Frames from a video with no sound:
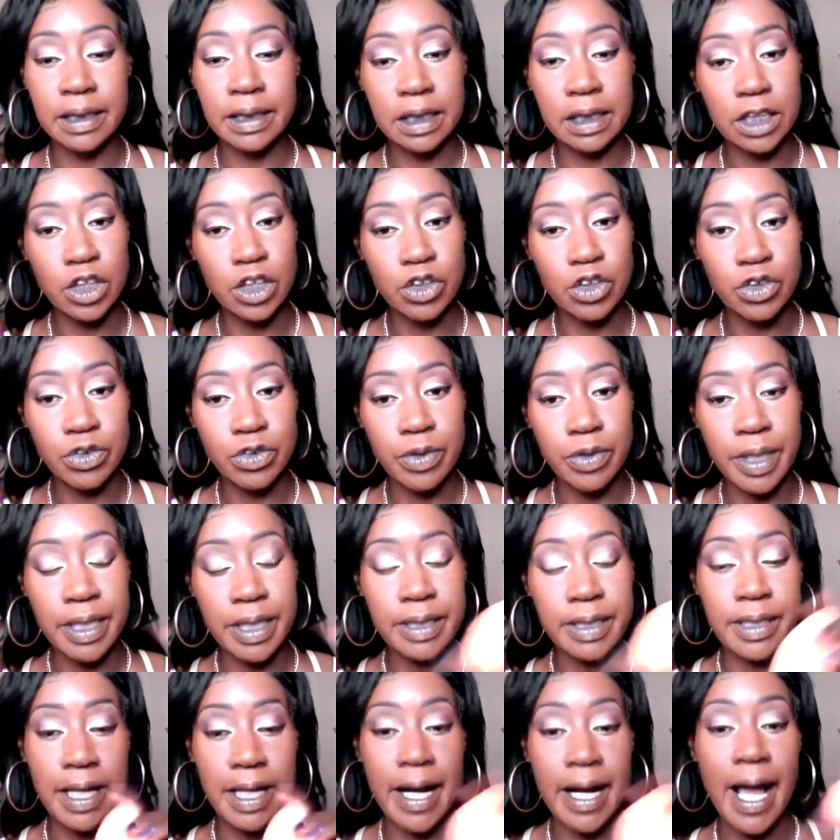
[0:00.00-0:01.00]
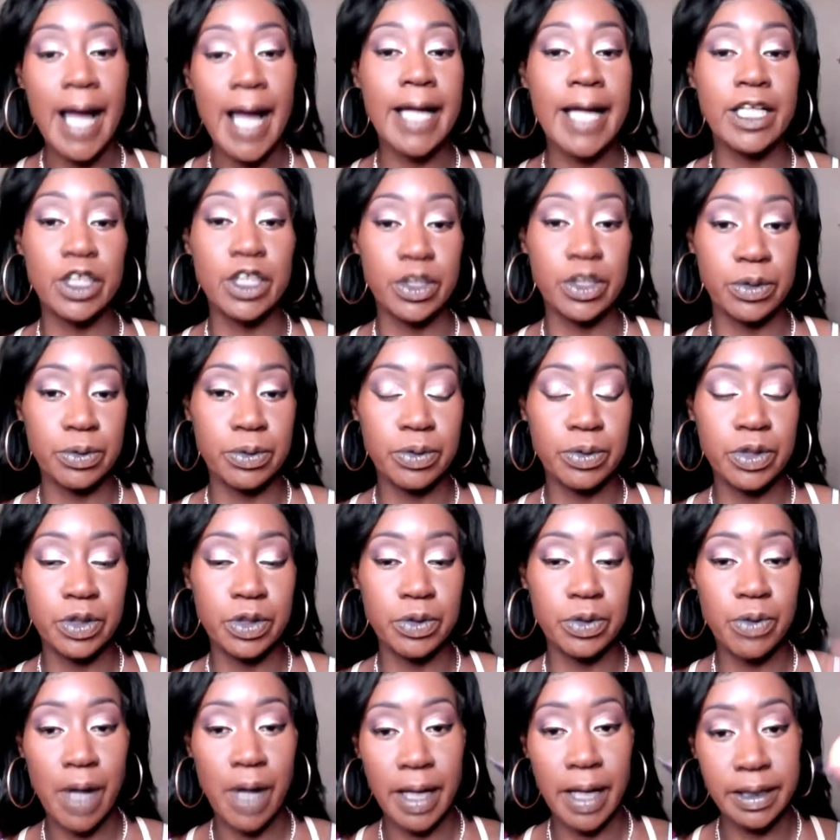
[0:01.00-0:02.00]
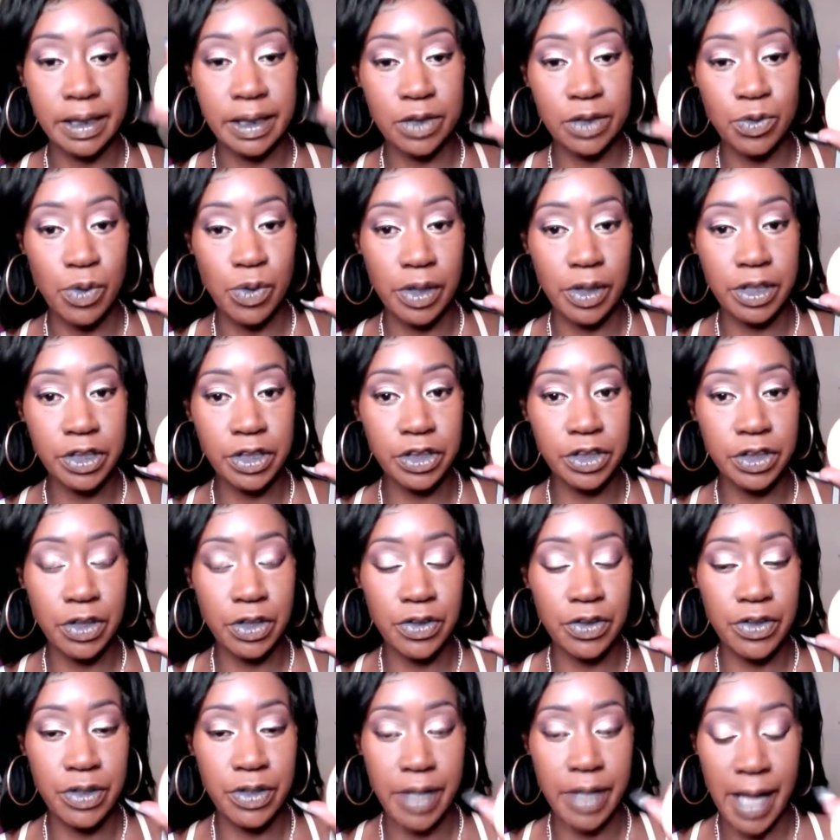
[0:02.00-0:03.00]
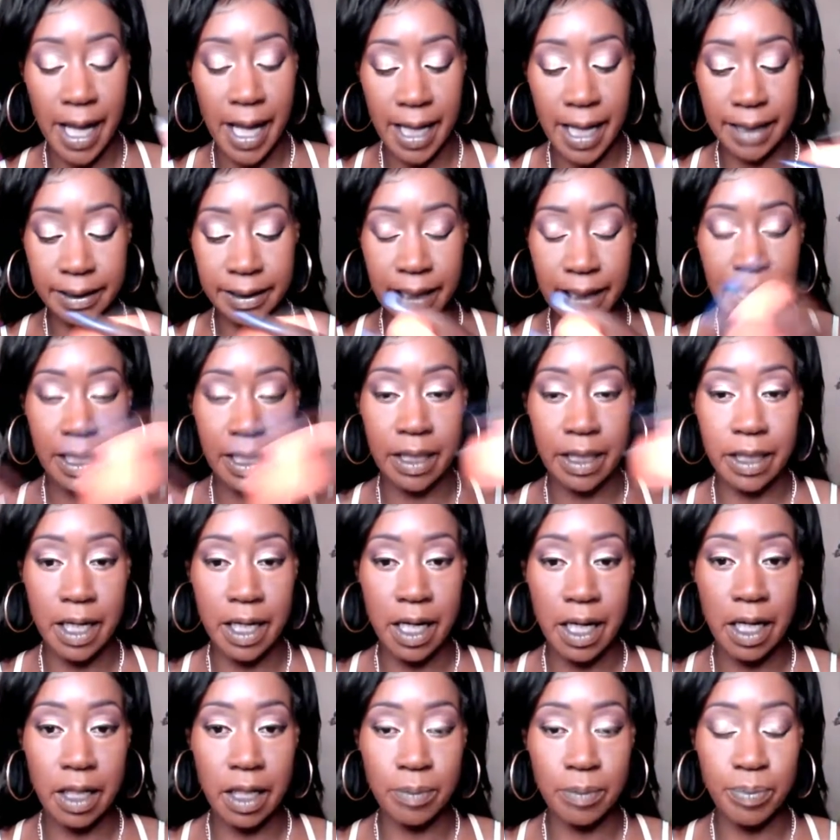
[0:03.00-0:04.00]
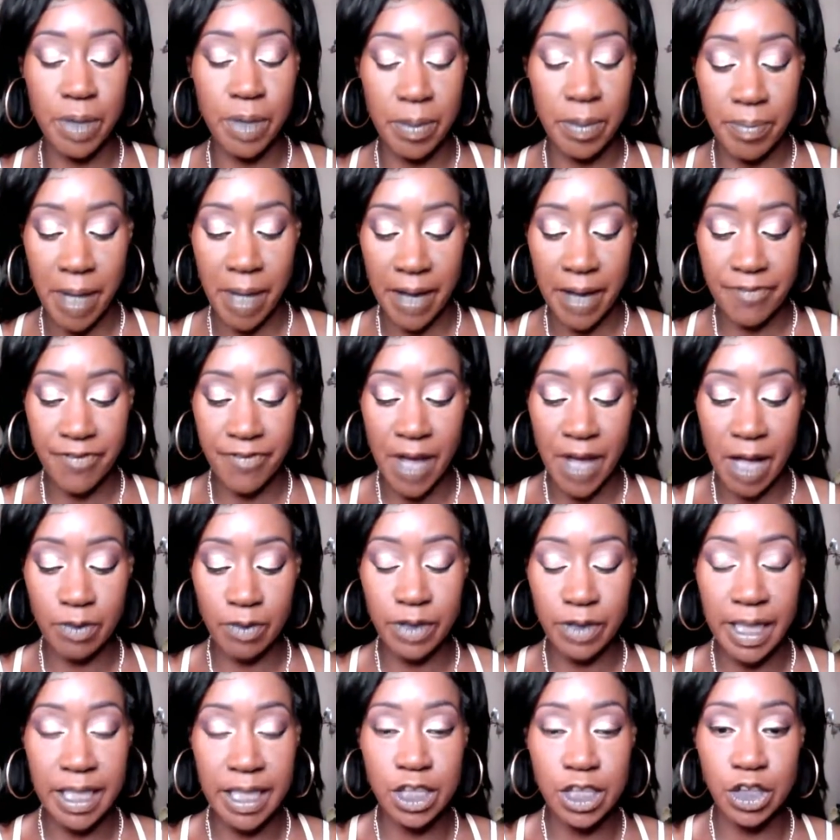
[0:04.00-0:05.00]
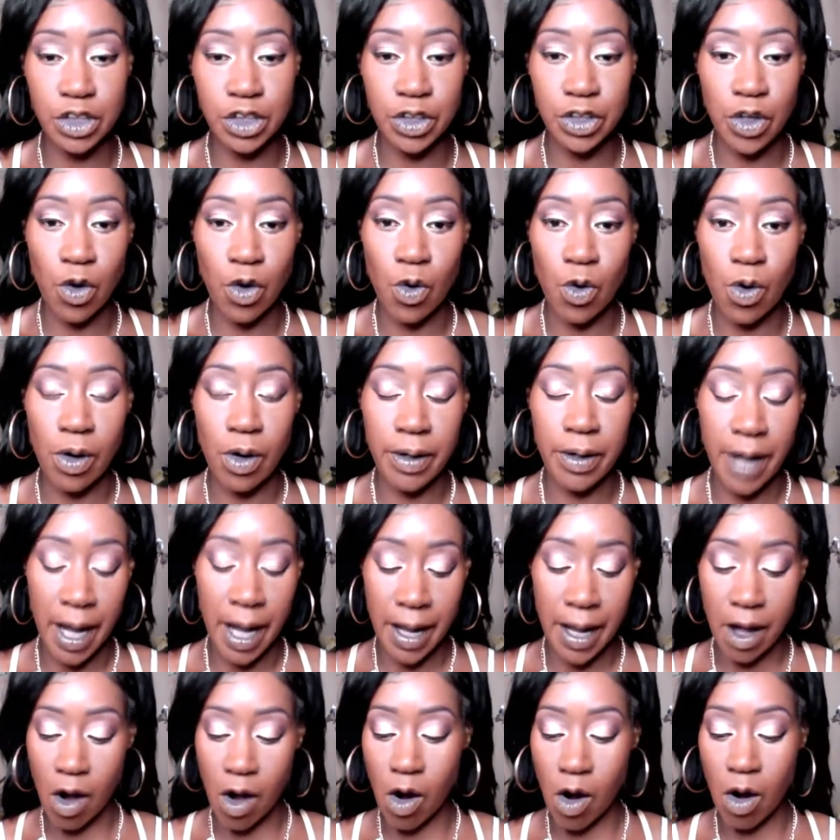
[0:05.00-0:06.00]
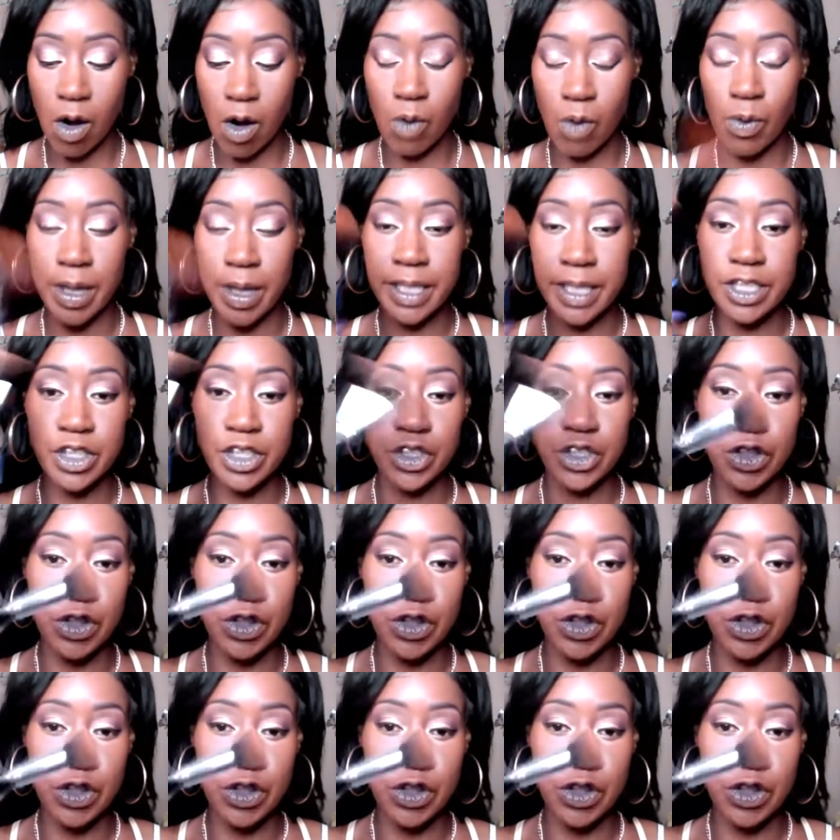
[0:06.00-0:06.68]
Now guys, it's a little trick that I do do. I do want to show you guys. And, and uh, put my foundation on. I